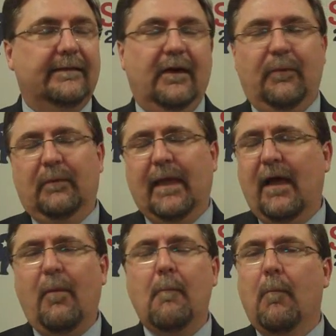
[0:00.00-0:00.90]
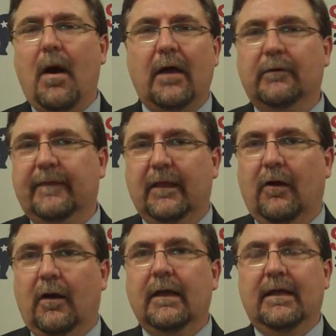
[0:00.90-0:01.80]
tell people how moderate they
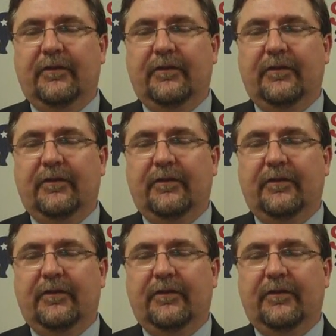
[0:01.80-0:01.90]
are,